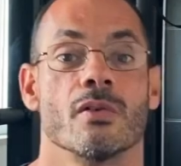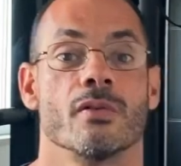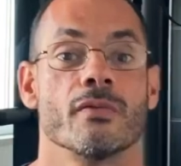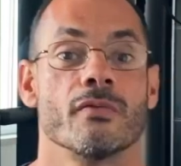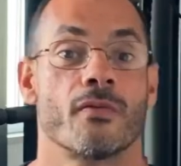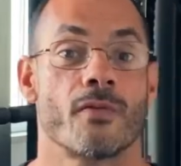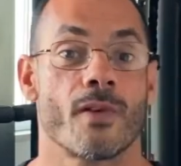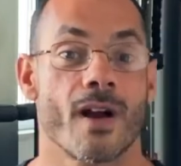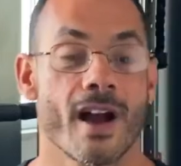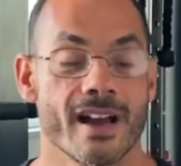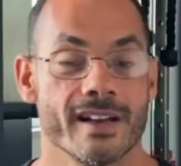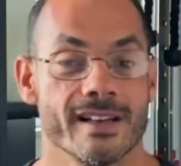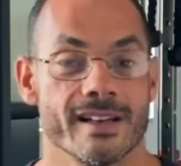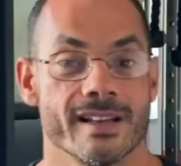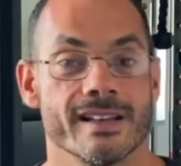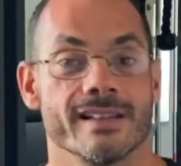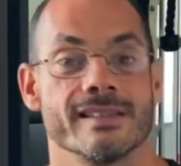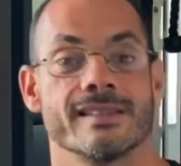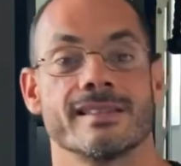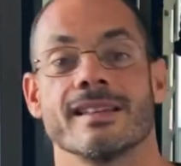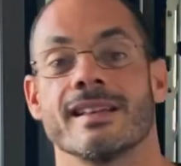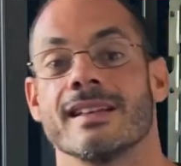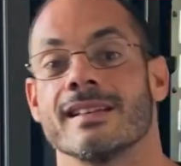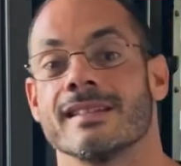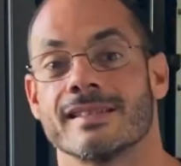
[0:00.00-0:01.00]
on
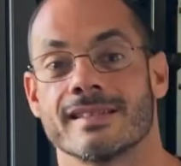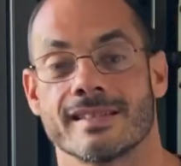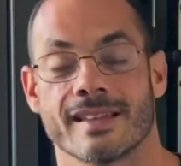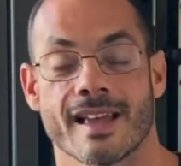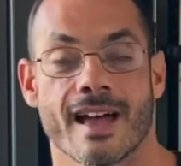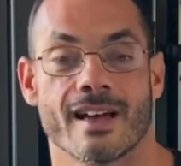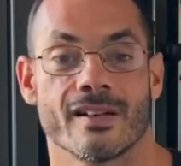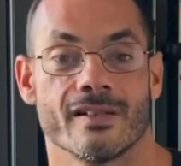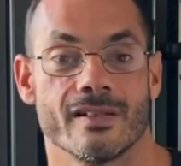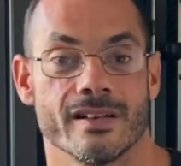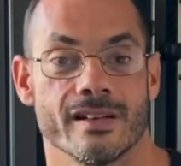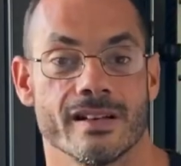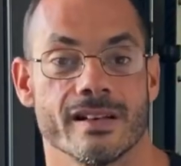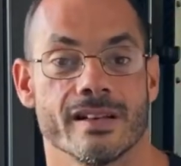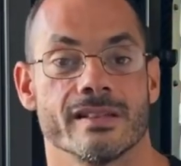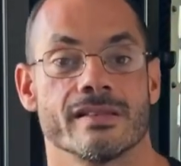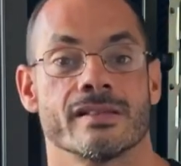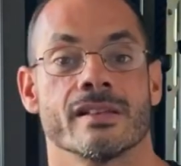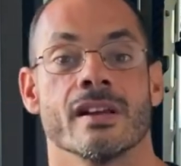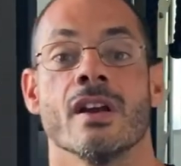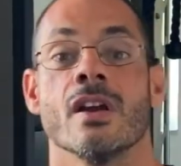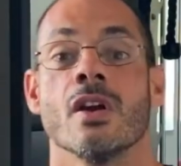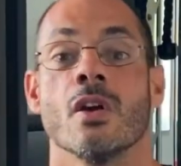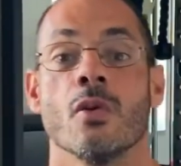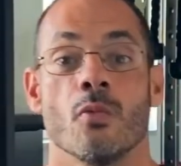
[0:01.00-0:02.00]
Fridays and Saturdays,
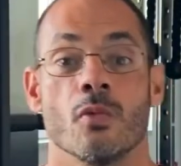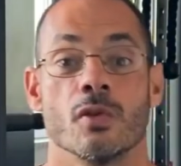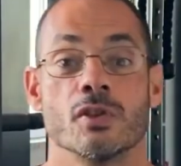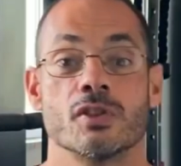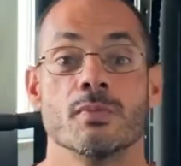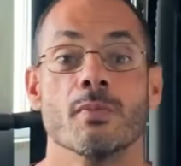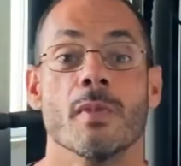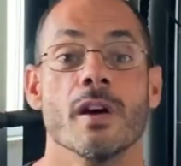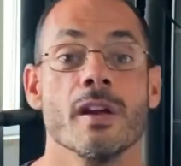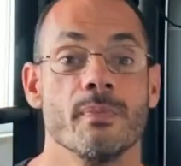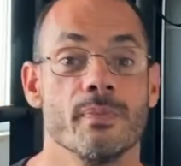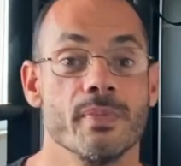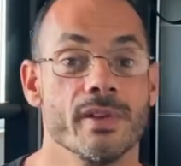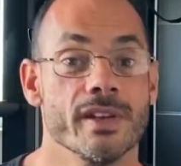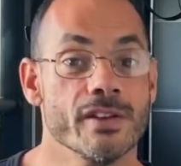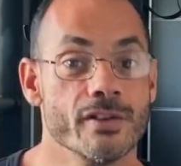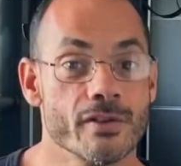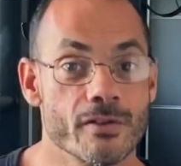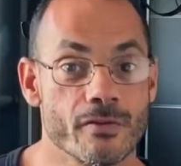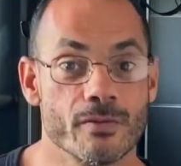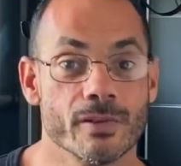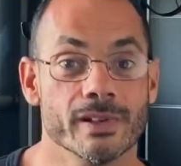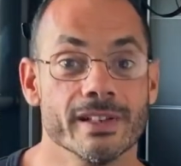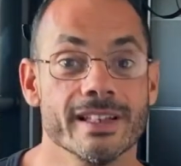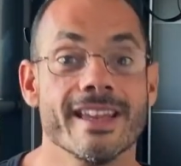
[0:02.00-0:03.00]
which might be
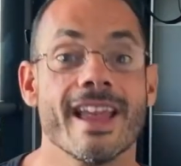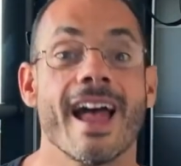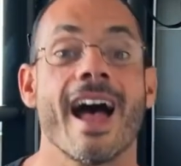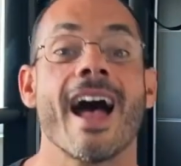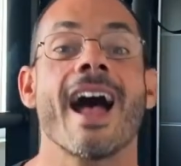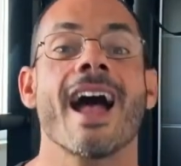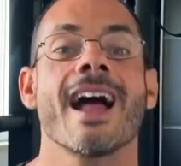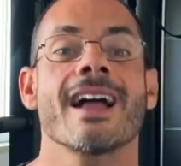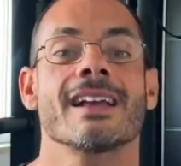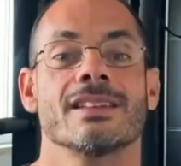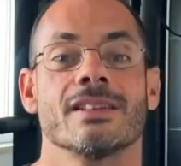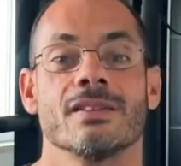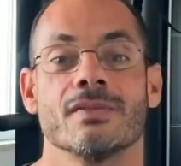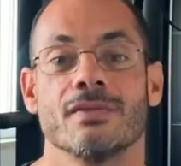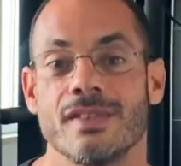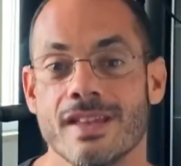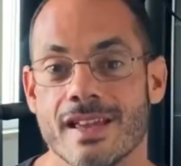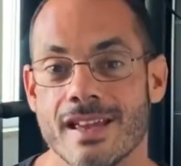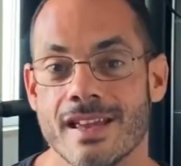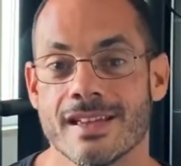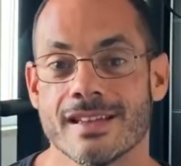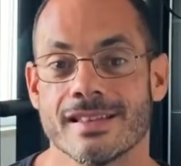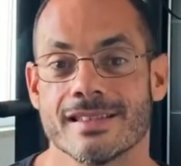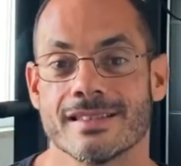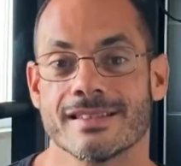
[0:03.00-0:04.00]
your really active
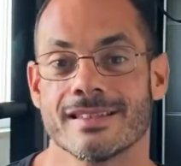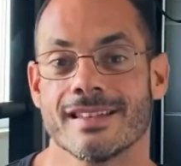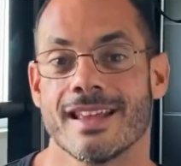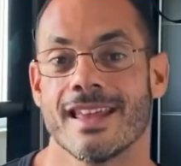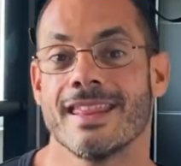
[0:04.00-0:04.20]
days.